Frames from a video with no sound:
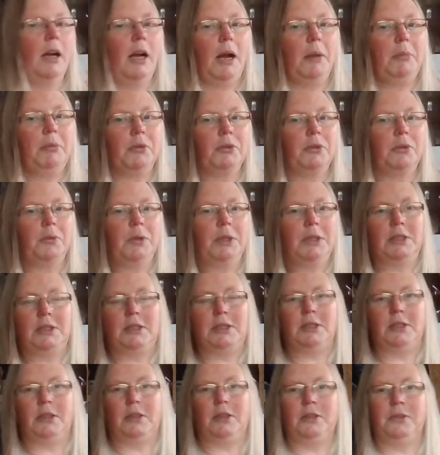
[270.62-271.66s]
up on the
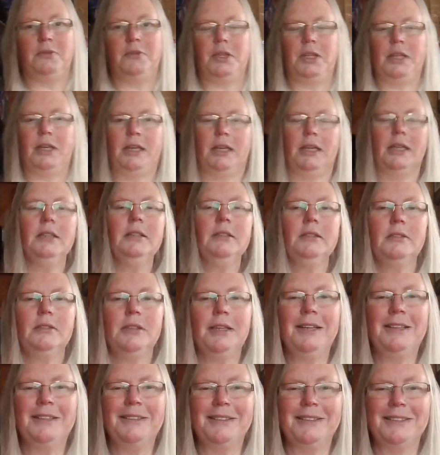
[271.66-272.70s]
windowsill over there,
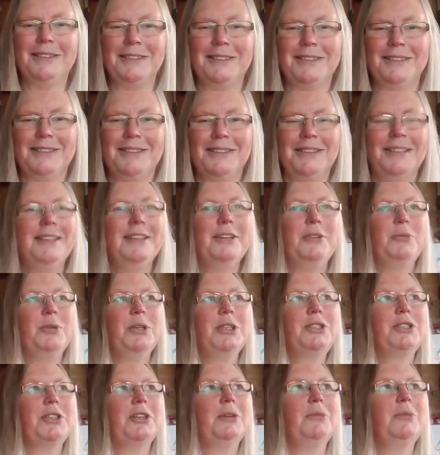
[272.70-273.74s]

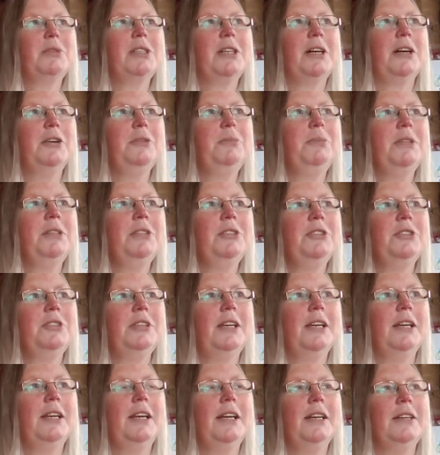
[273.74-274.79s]
which I was hoping to
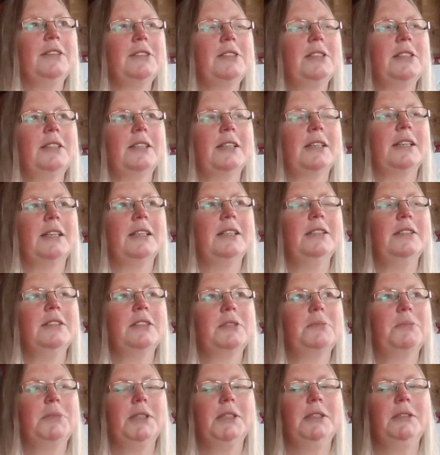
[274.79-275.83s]
get out today.
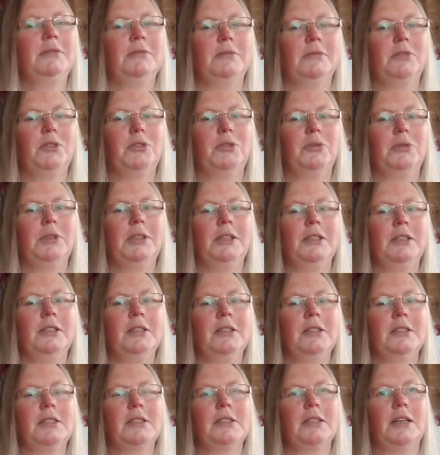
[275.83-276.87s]
It's been cooking in
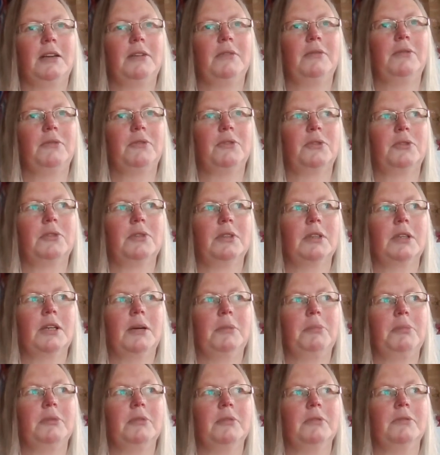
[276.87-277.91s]
the sun for a
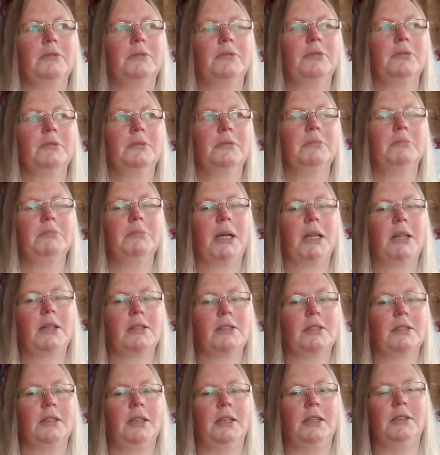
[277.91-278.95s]
couple of
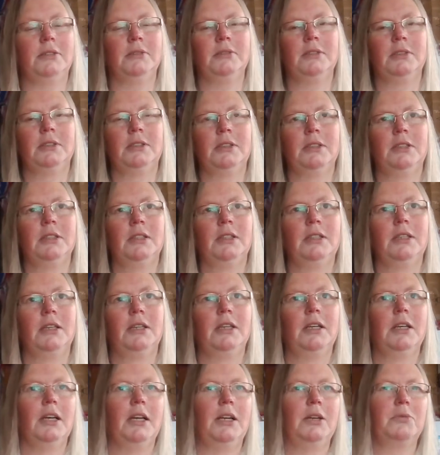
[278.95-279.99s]
months now,
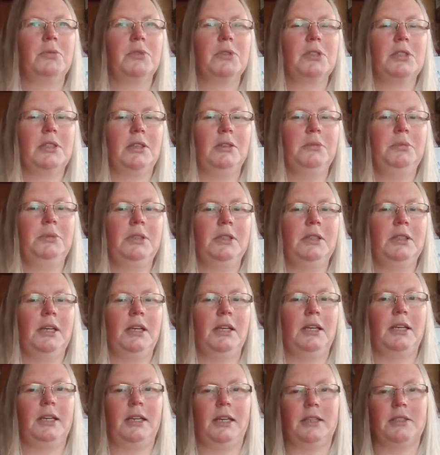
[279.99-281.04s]
and I was hoping to
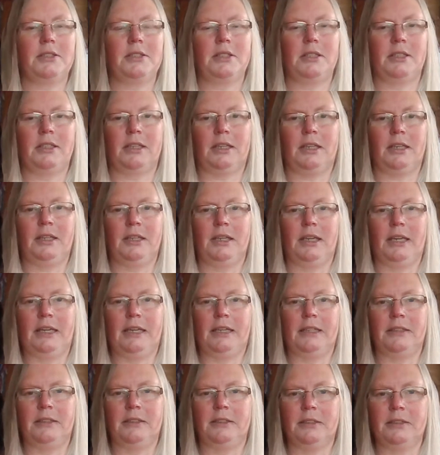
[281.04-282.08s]
get it out today
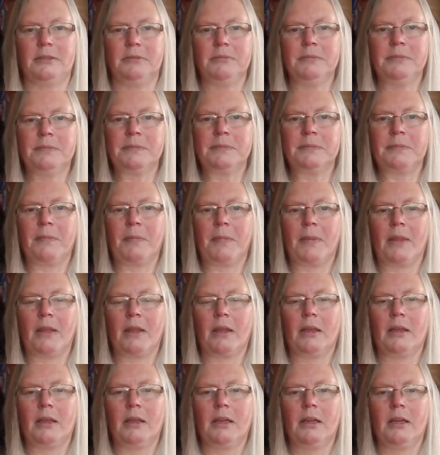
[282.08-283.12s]
and
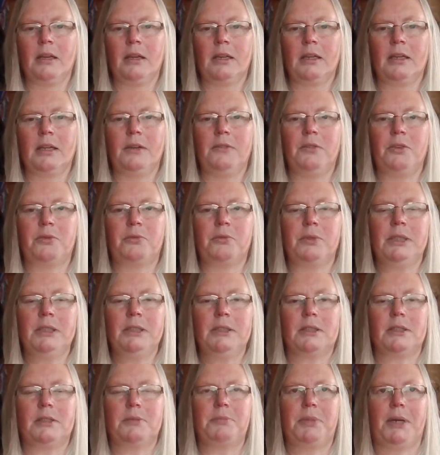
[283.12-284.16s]
give it a
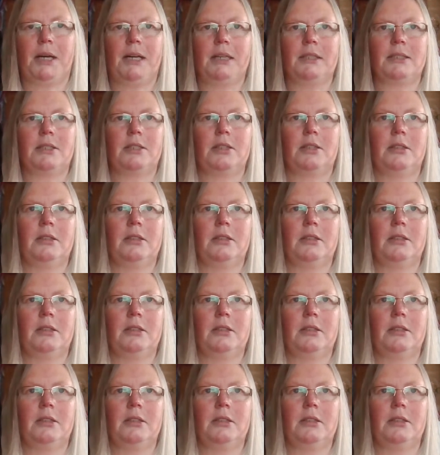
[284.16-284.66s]
rinse, but